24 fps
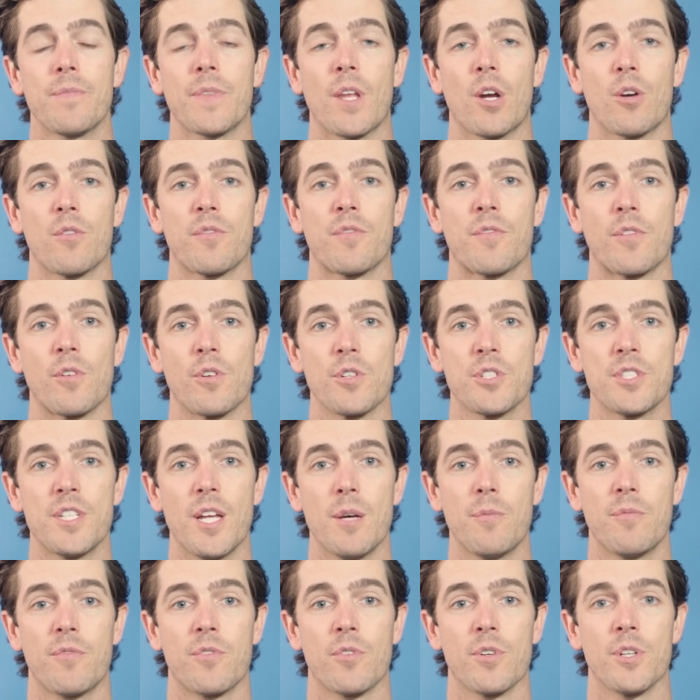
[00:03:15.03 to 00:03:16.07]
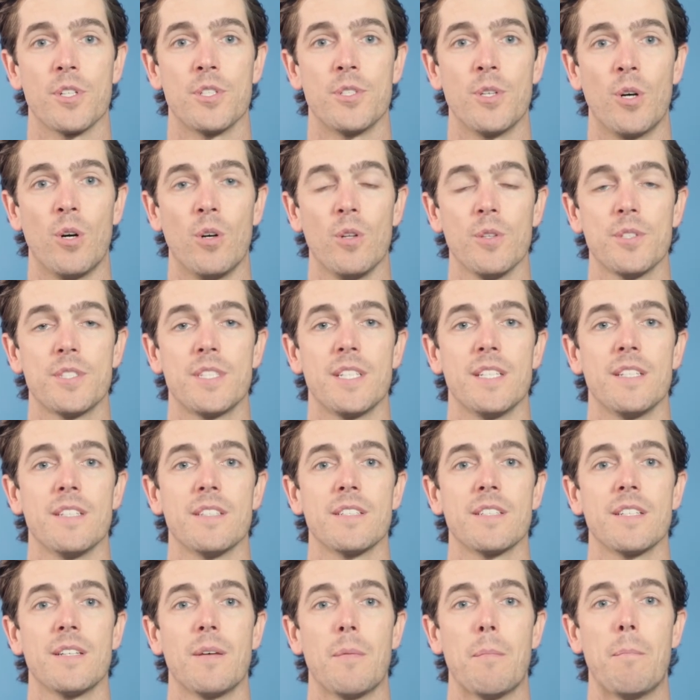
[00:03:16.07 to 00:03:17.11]
Our first step for adults
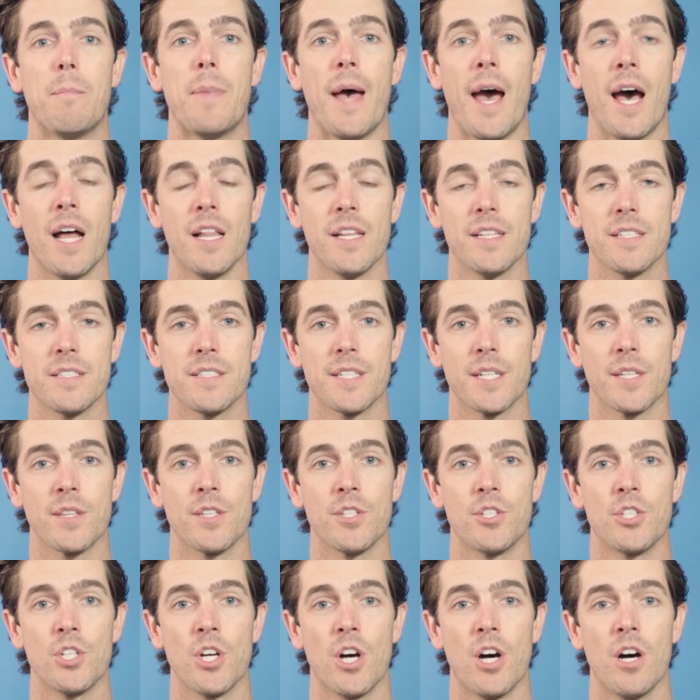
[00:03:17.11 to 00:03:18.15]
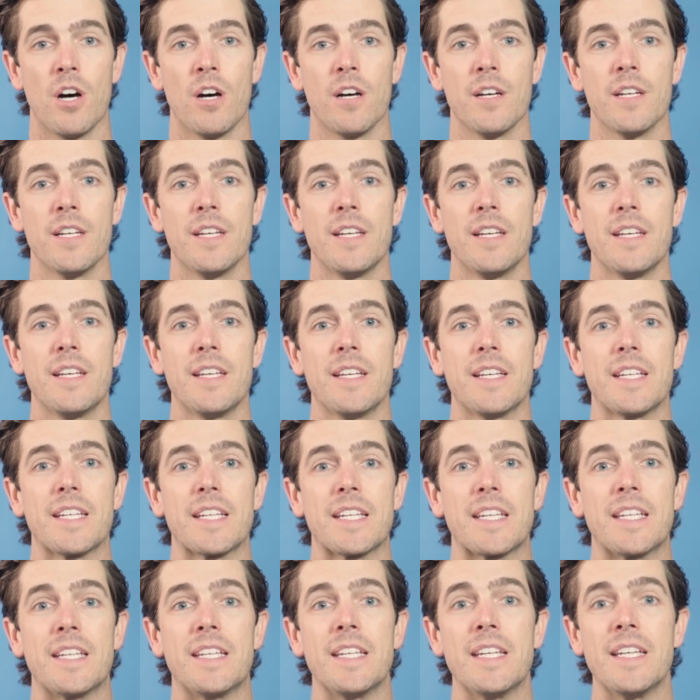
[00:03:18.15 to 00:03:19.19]
is balancing the jaw,
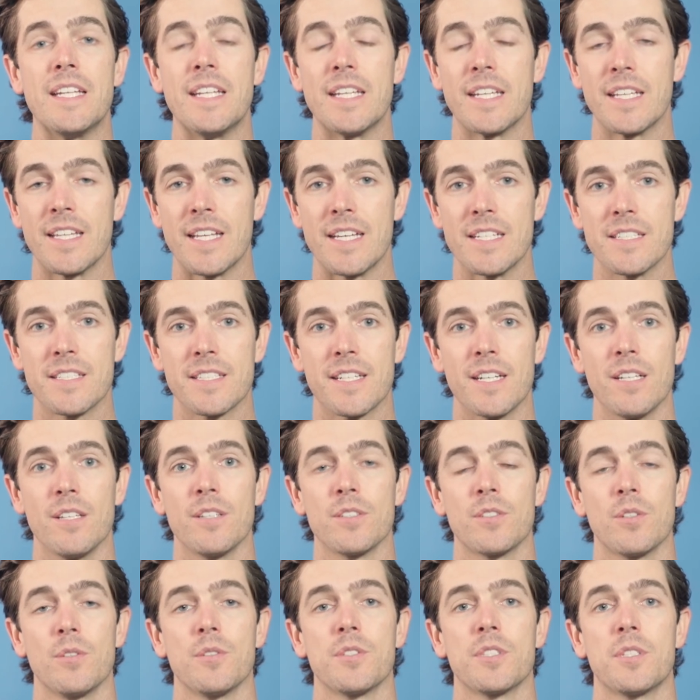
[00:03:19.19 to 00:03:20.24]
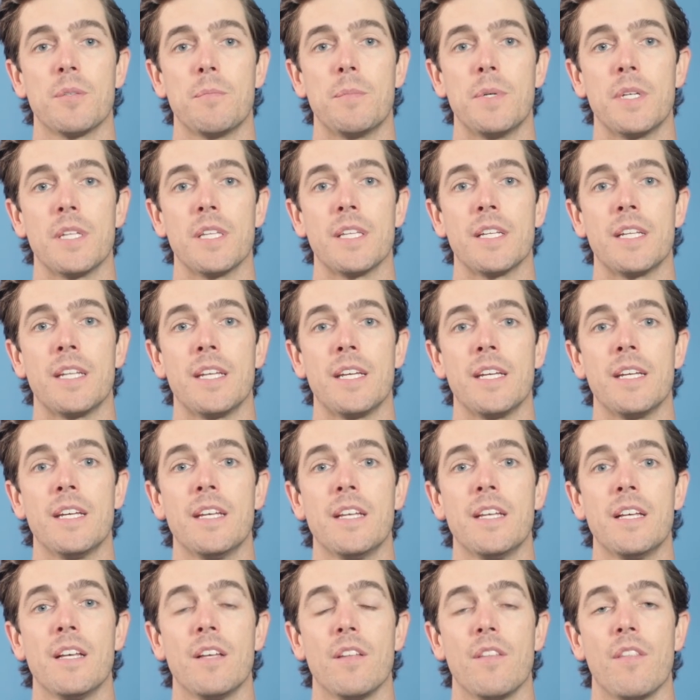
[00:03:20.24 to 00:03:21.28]
getting that skeletal stability.
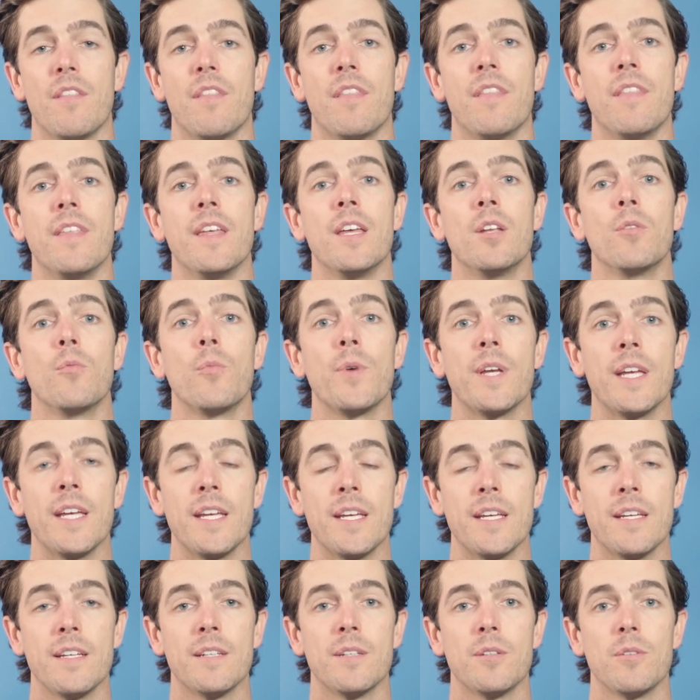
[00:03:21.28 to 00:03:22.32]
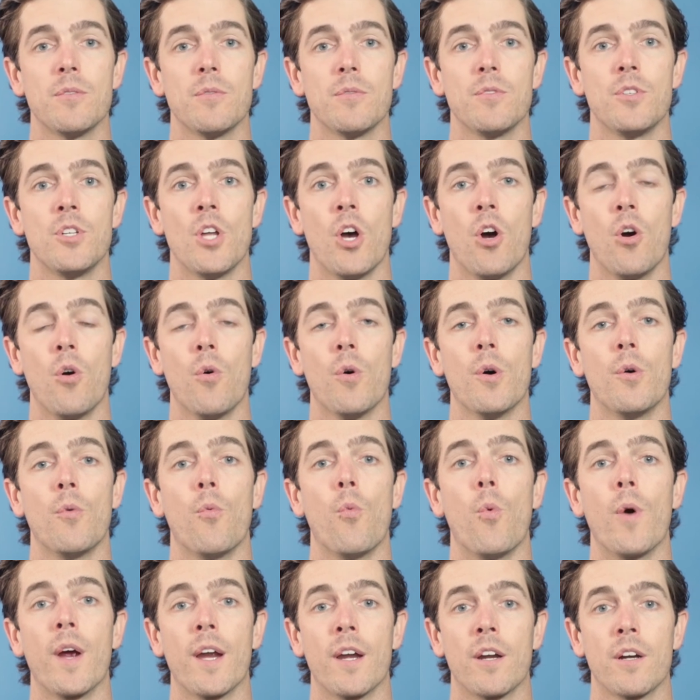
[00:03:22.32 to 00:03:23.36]
Then we know
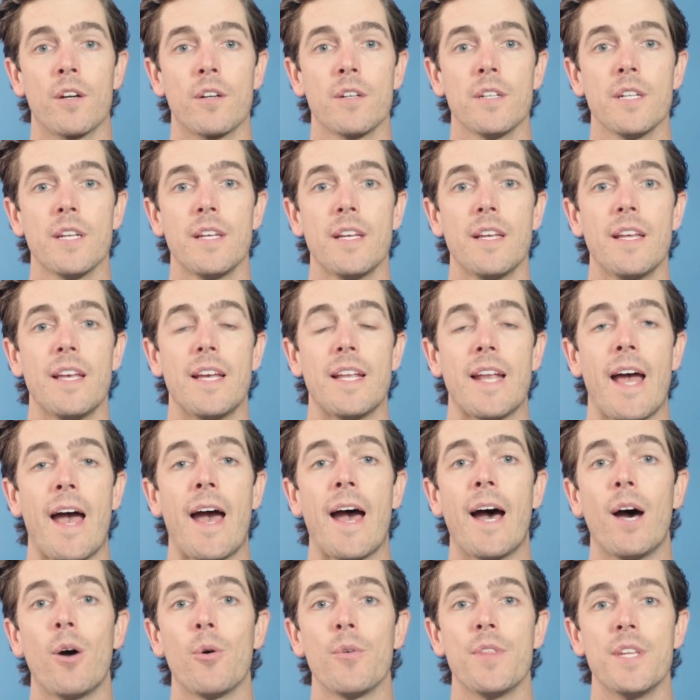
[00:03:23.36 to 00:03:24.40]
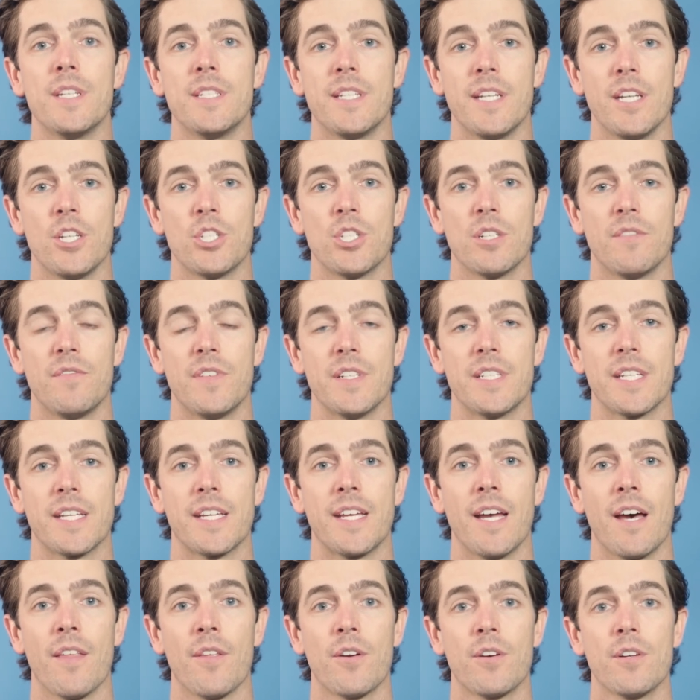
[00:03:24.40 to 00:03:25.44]
where and how the teeth should fit
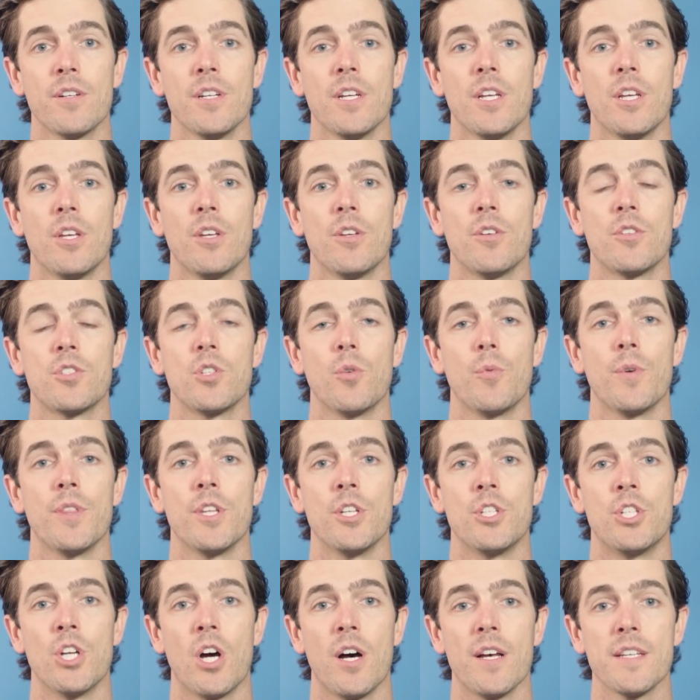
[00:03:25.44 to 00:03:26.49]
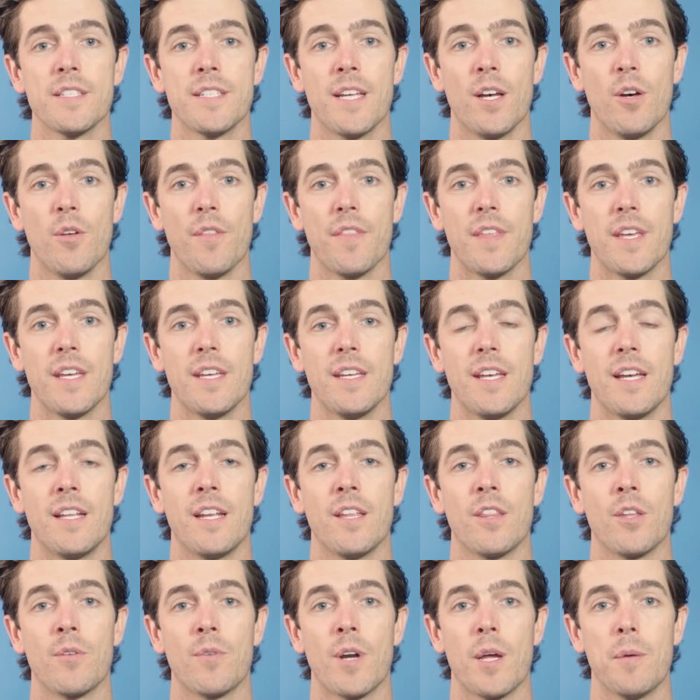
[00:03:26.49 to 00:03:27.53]
together. So when the jaw is healthy and
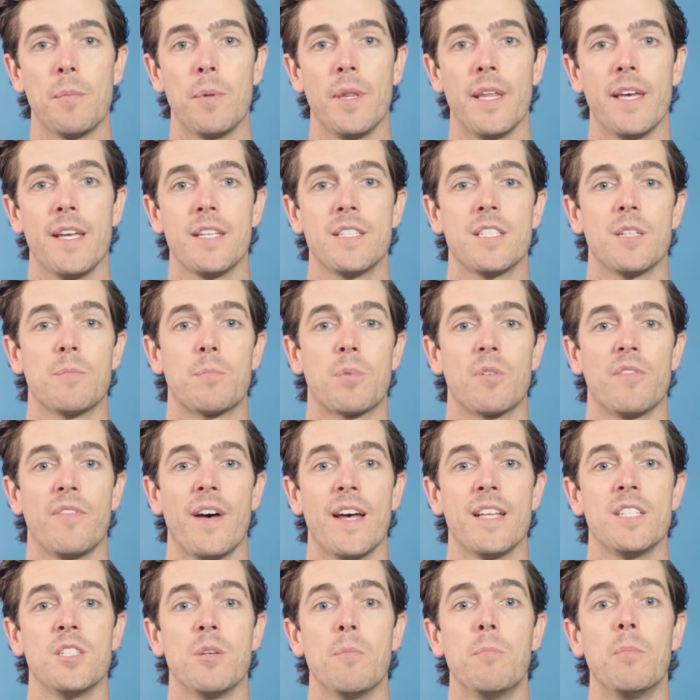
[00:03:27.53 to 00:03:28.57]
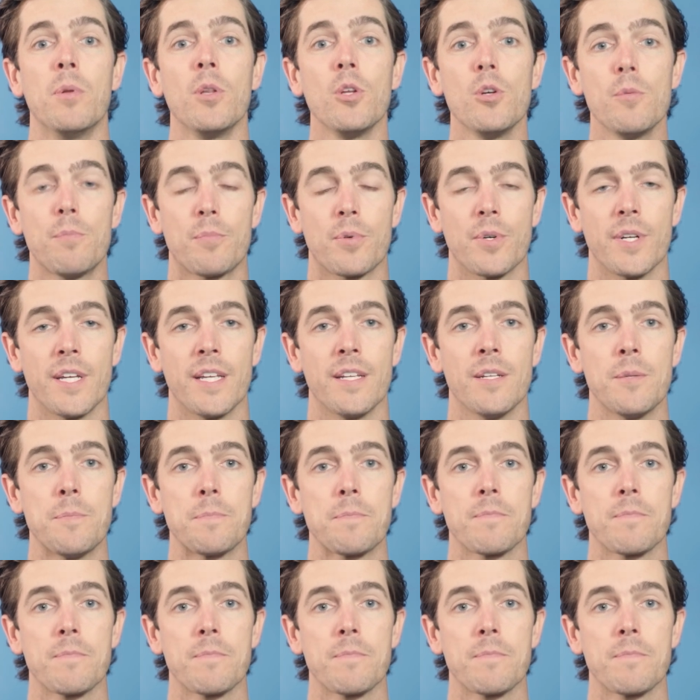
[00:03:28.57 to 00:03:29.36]
in the right place, it provides a blueprint